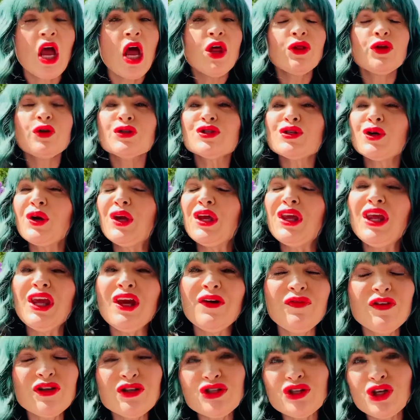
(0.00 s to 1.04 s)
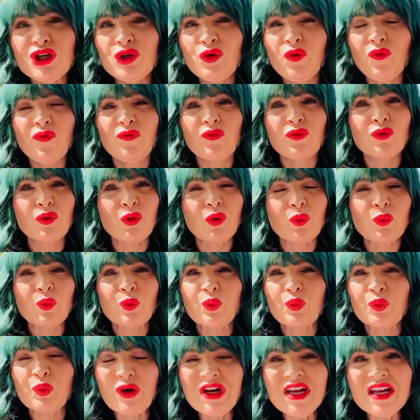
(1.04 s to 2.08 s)
Those are given to you for a
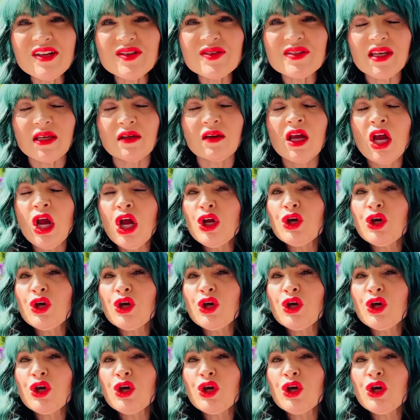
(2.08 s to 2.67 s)
reason.